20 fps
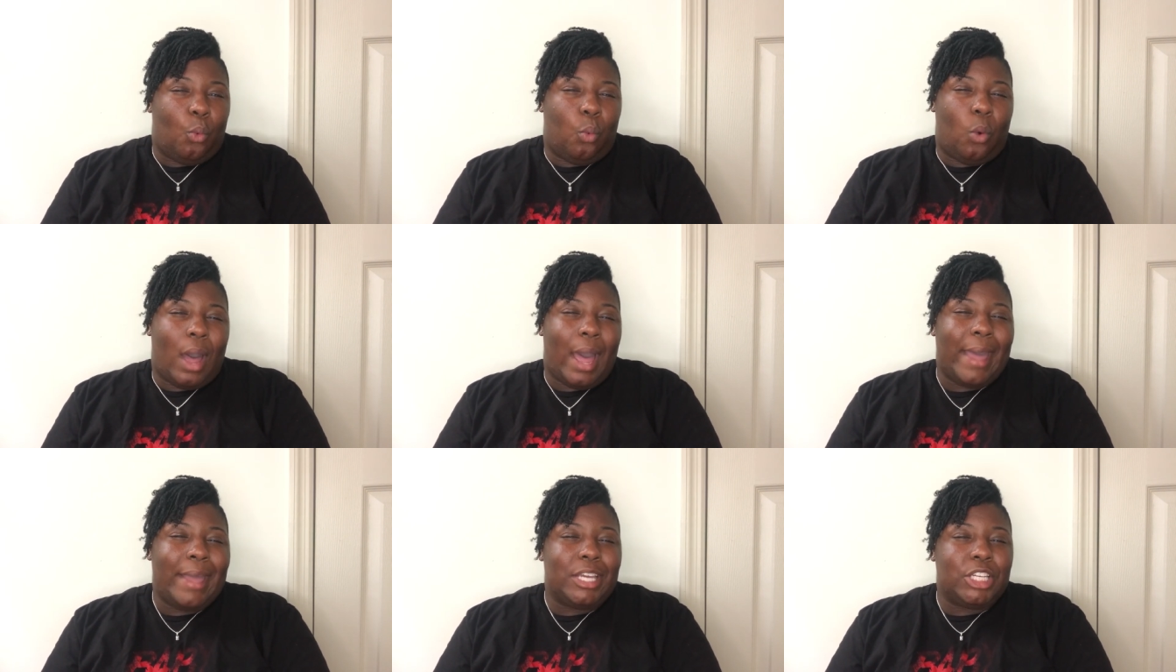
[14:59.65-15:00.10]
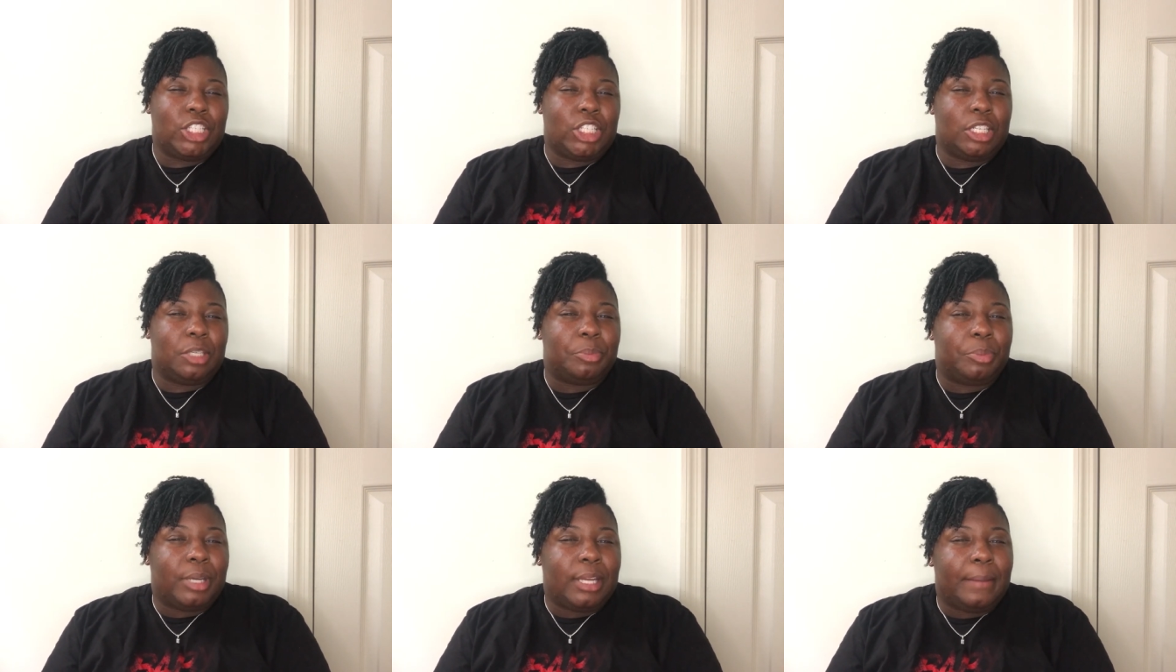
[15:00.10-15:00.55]
why is
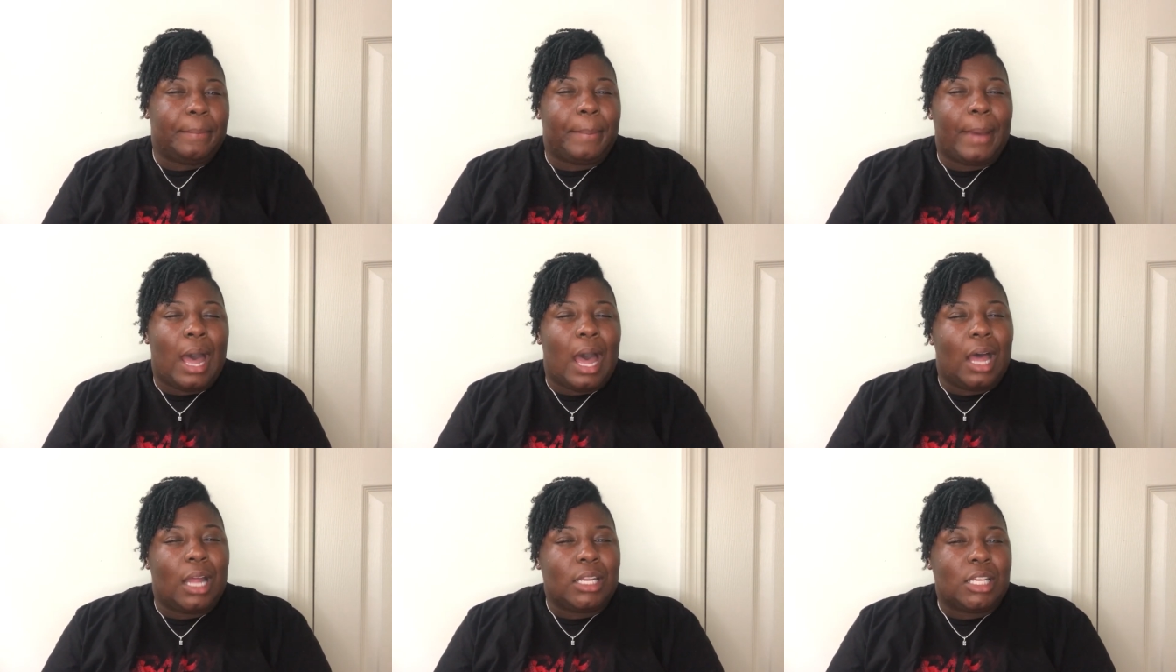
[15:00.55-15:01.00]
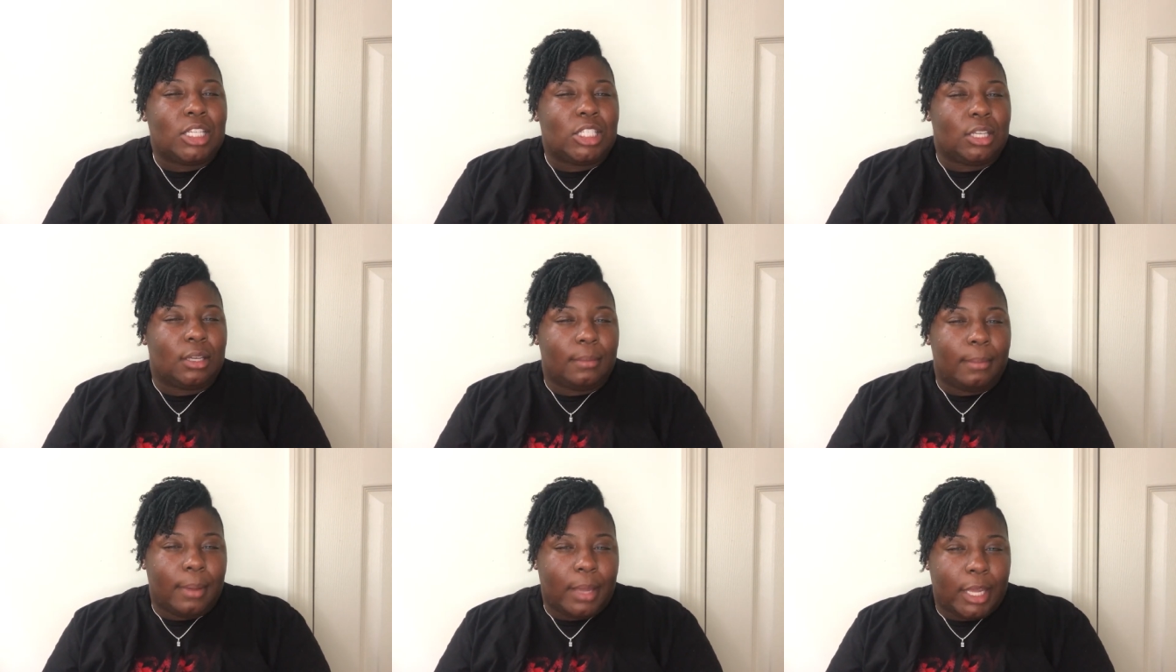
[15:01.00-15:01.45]
she putting polish
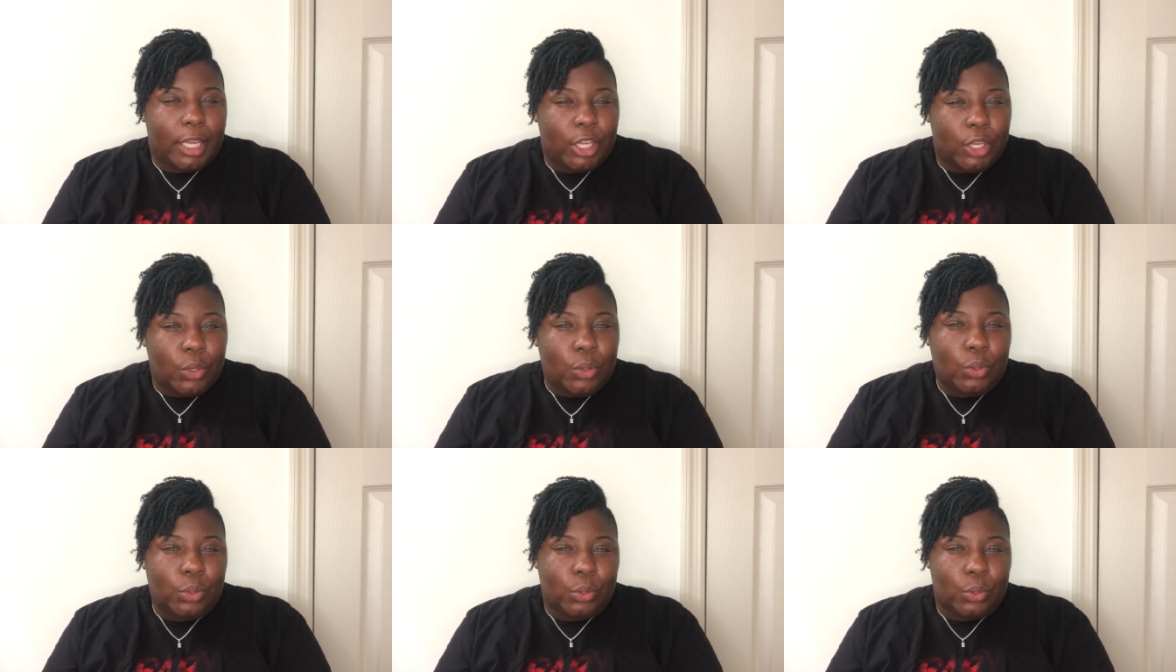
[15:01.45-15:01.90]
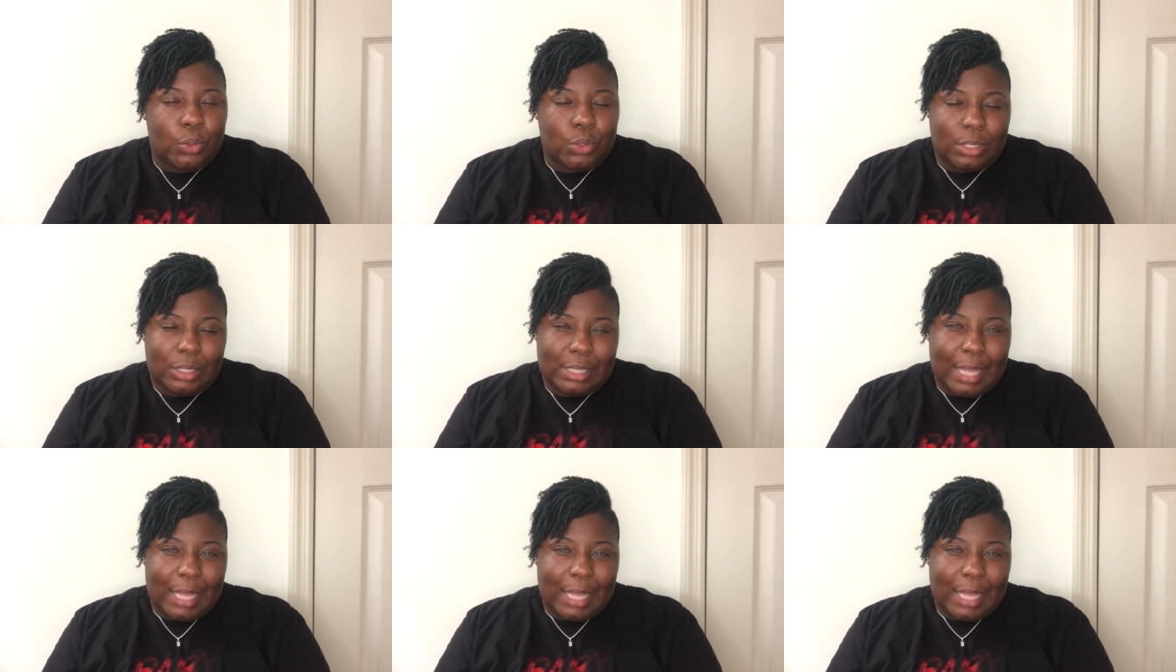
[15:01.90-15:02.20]
on my cuticles?